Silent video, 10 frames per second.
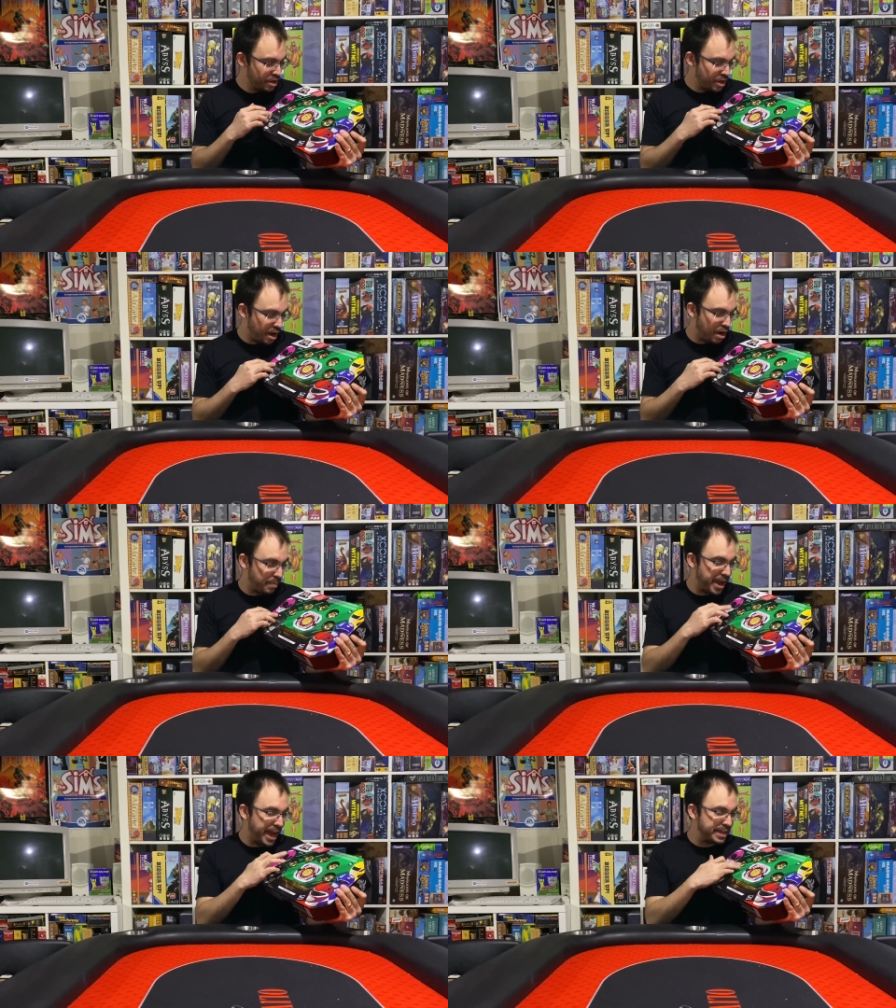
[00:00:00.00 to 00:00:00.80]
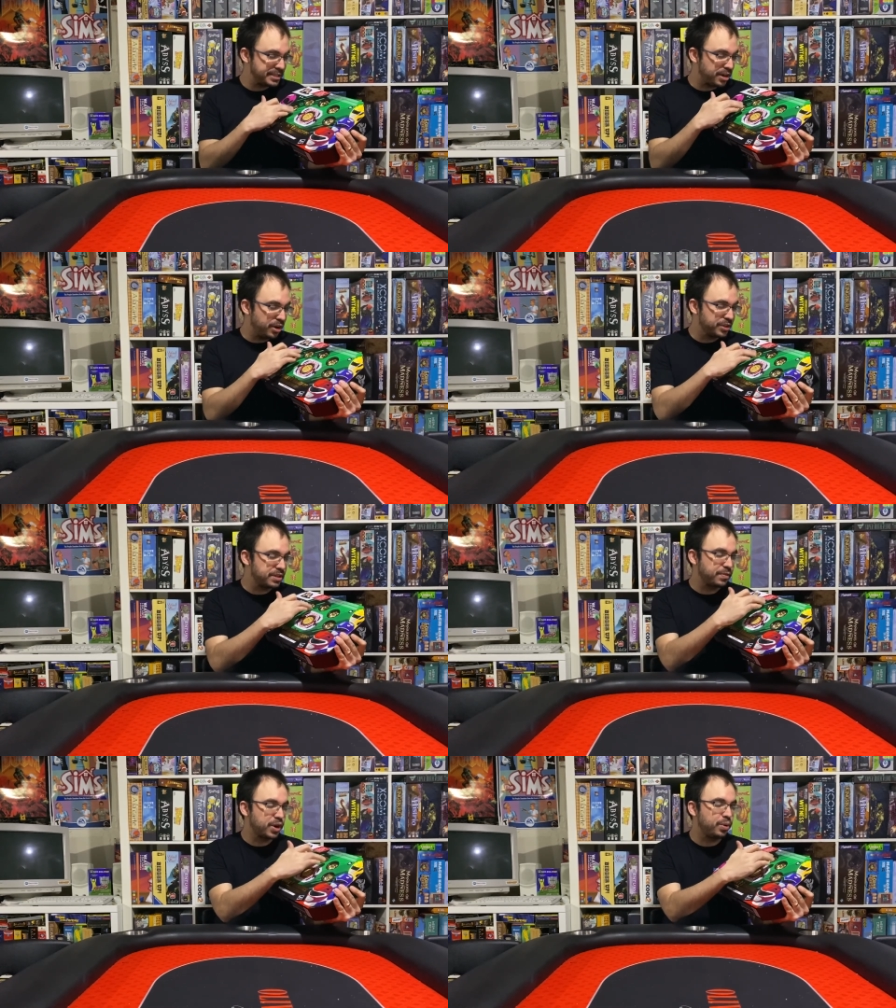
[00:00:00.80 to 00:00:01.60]
It has all the
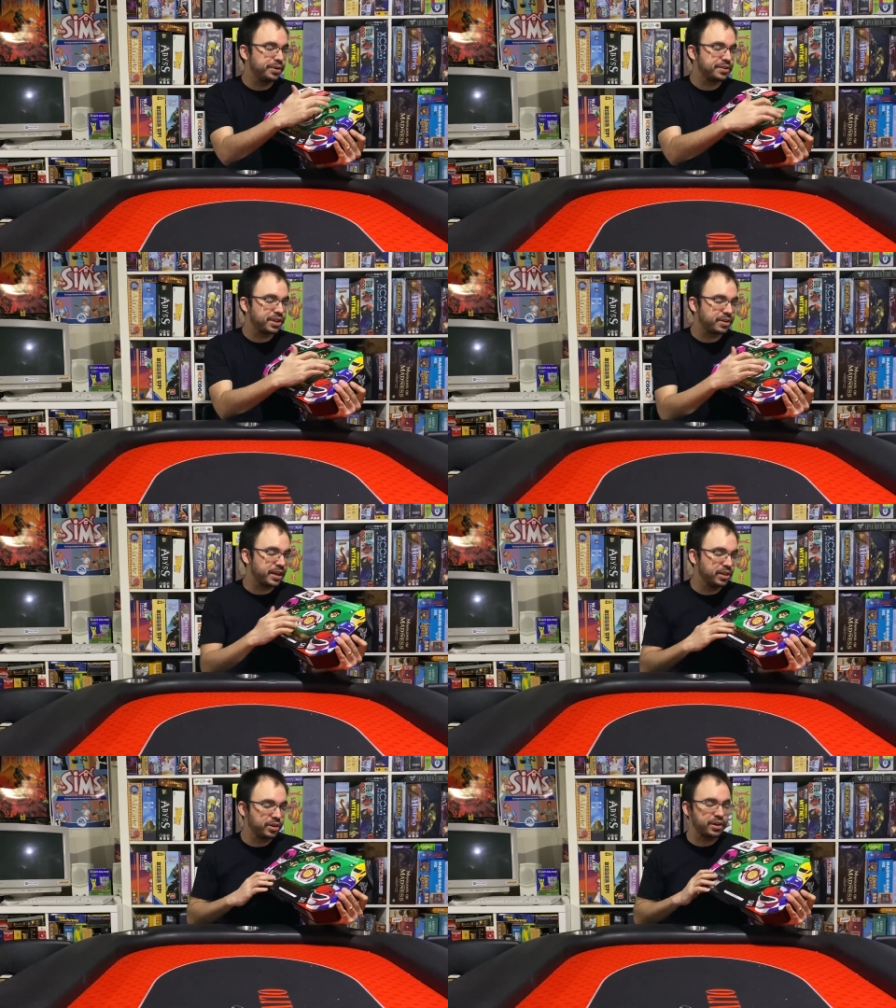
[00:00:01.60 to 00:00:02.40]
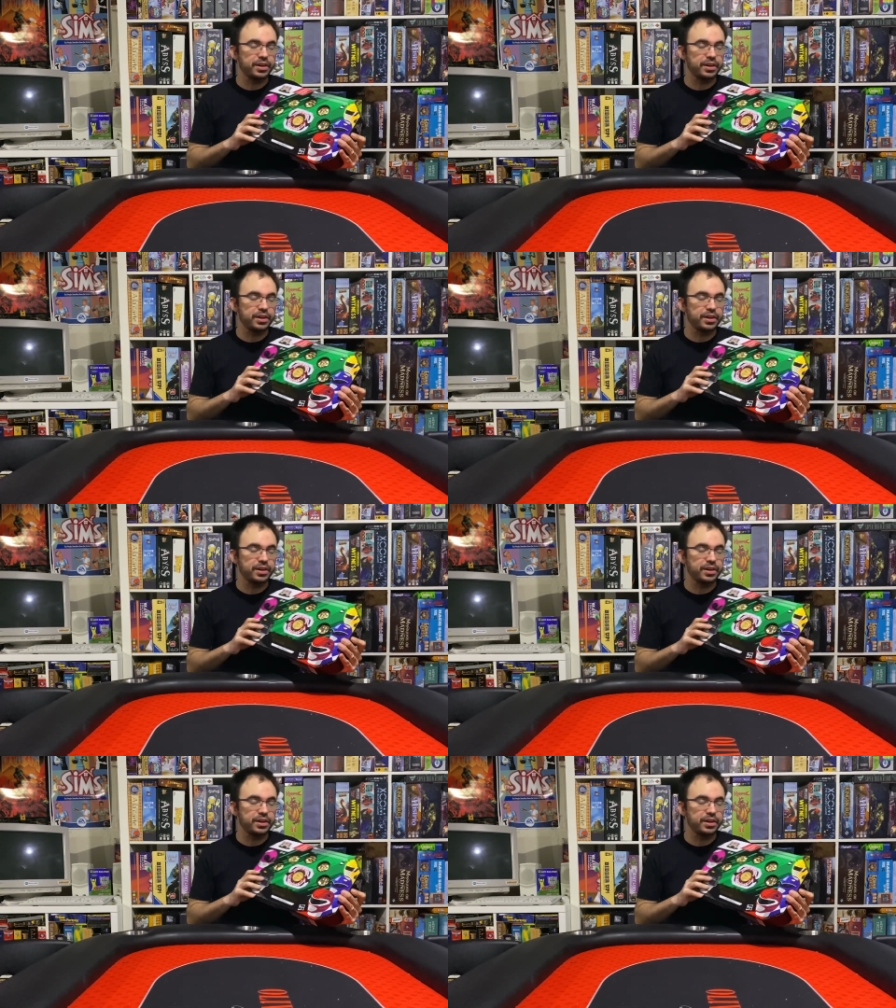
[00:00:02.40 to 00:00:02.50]
different coins in there that look